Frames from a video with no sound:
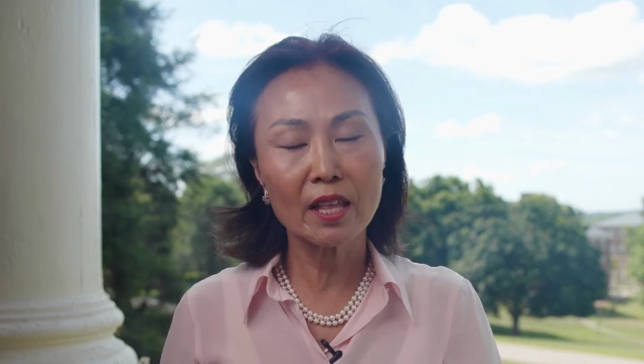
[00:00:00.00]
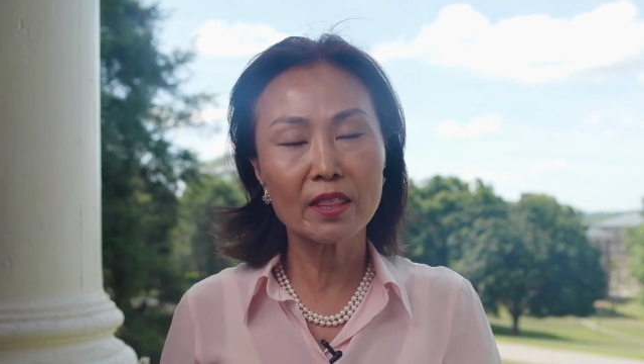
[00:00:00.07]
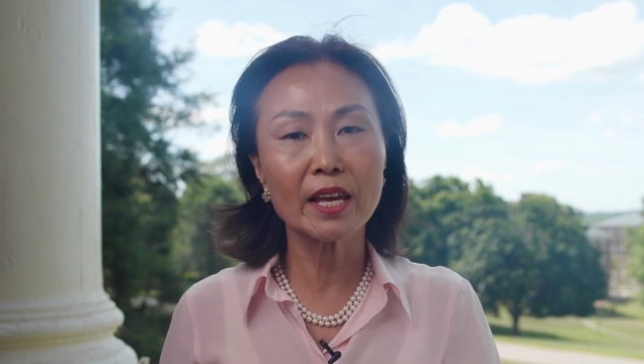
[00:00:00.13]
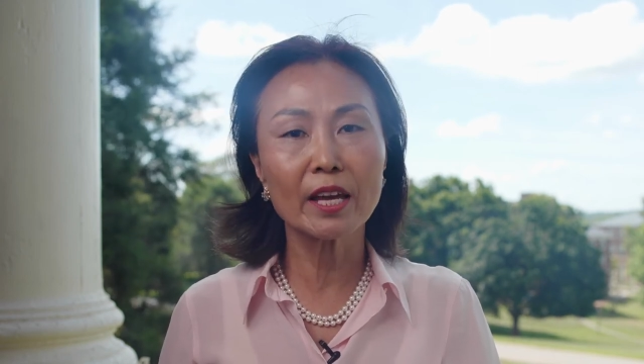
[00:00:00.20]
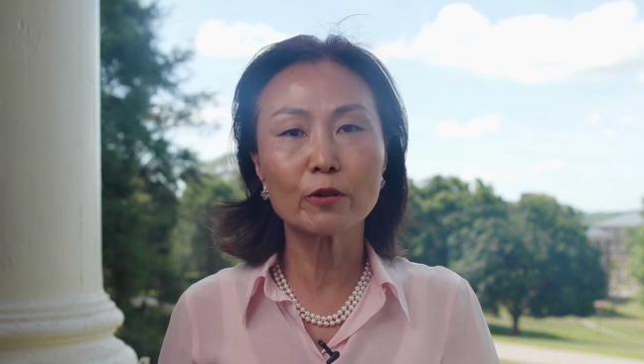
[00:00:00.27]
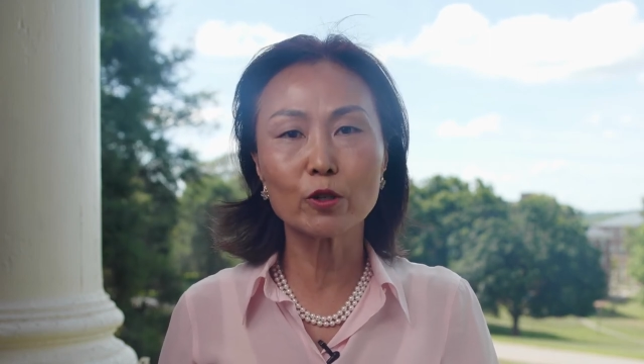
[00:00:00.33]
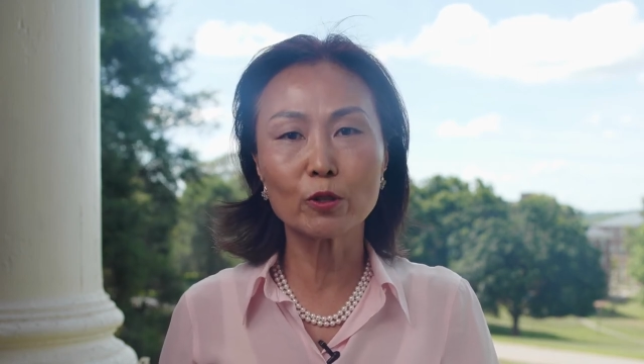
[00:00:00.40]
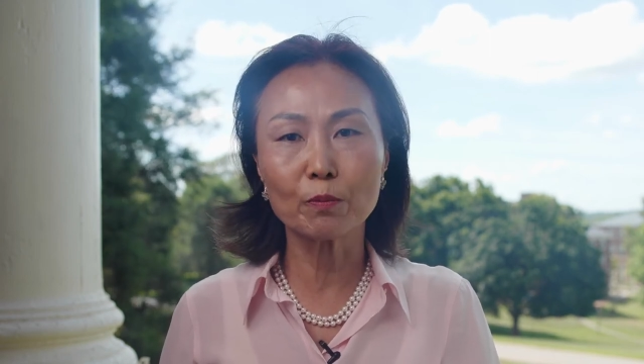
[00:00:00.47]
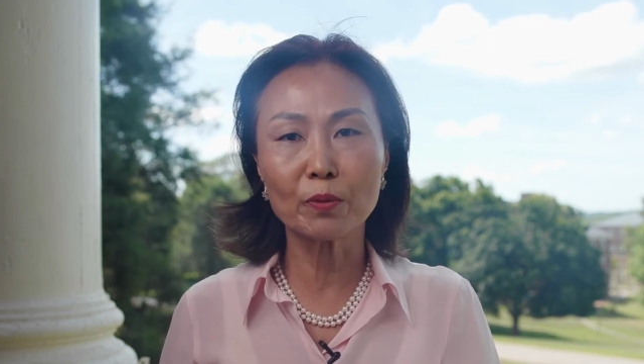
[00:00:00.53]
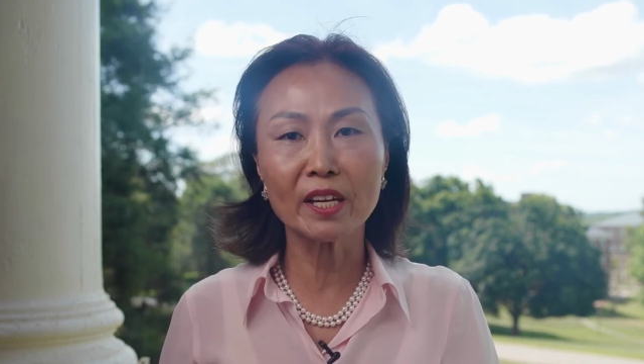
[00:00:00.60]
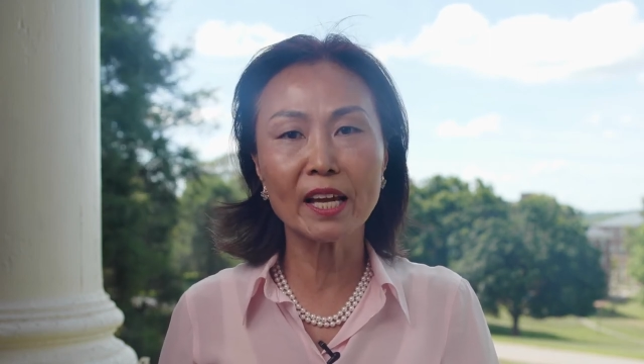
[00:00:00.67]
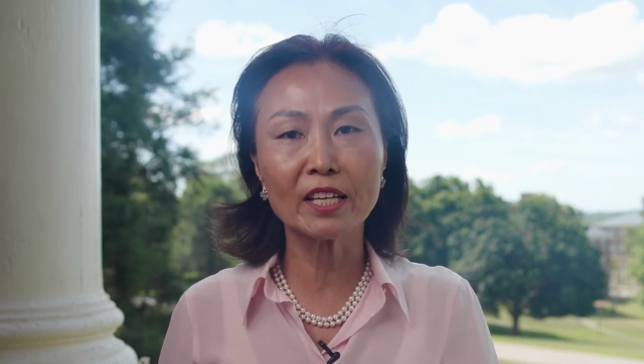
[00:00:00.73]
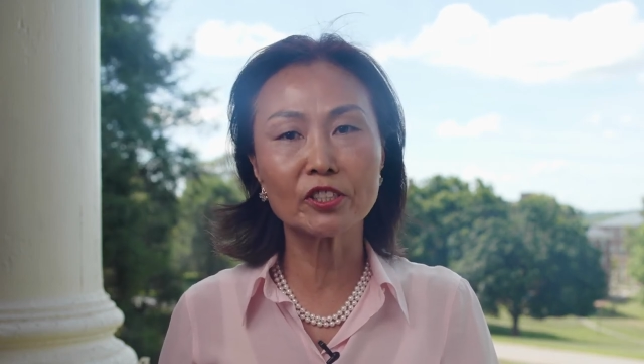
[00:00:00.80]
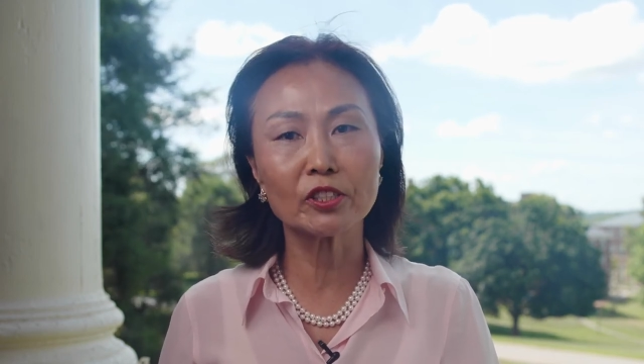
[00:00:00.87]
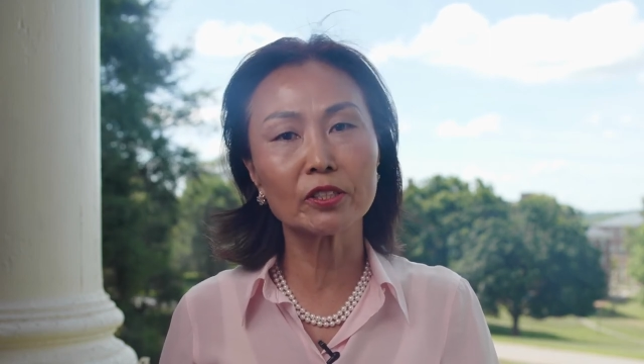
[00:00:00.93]
they could
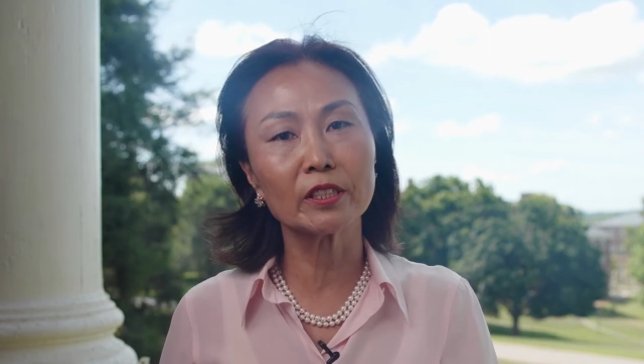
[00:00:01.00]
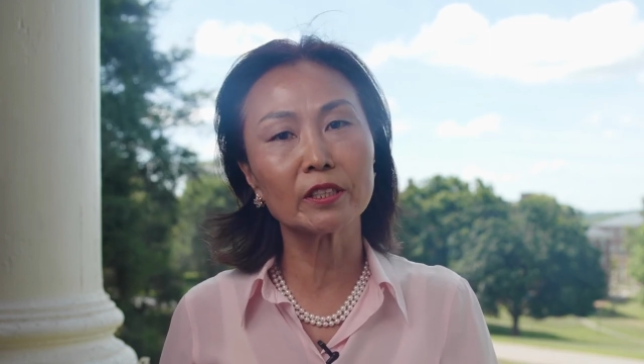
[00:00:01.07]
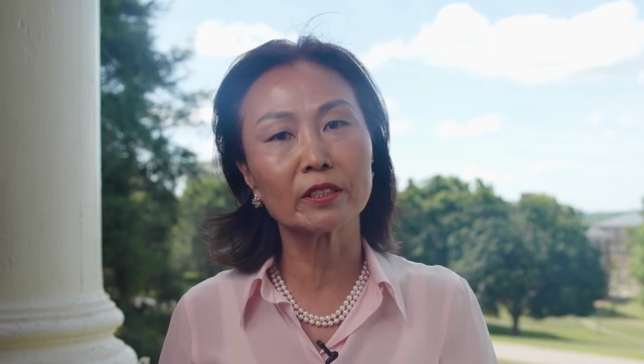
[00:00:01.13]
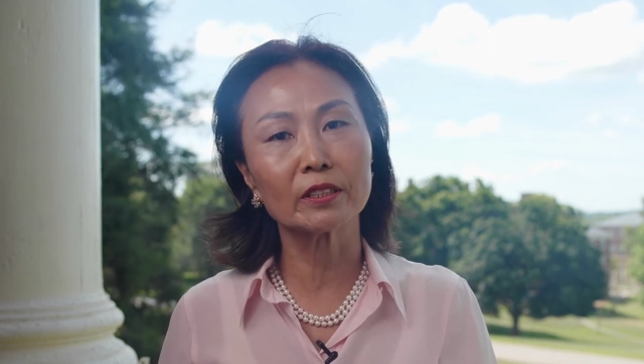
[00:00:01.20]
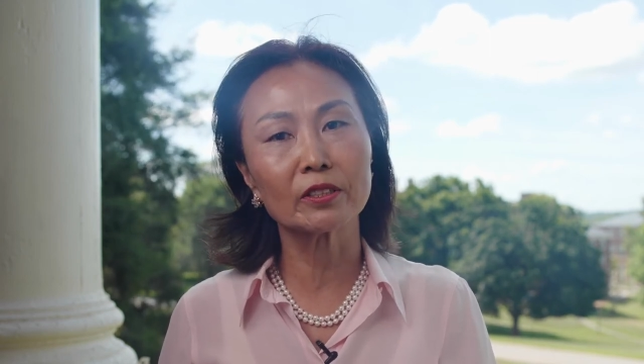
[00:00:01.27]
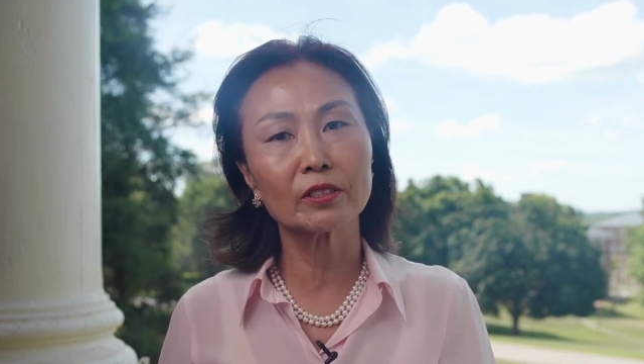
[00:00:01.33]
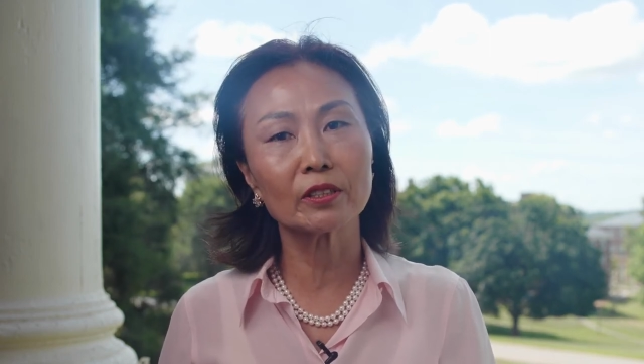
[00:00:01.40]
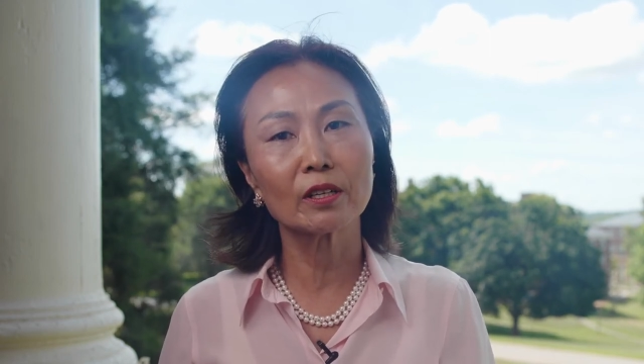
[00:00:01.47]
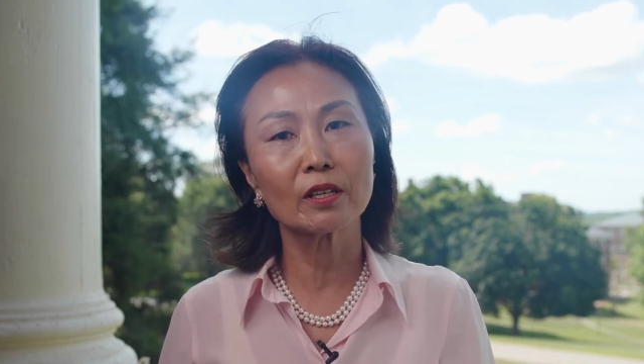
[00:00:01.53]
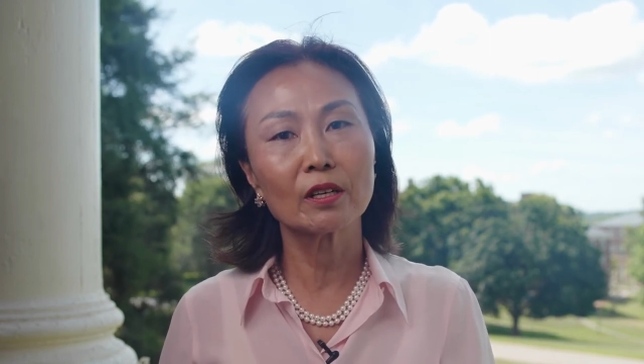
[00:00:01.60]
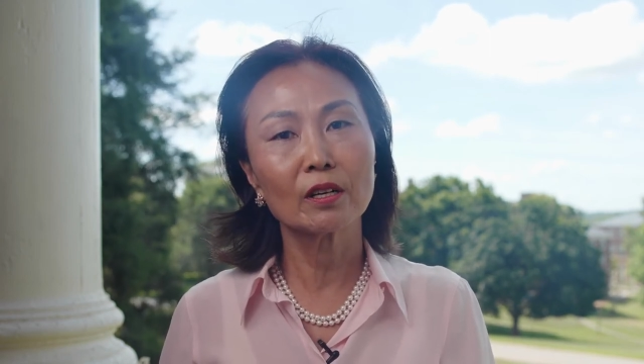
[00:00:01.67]
be engineers.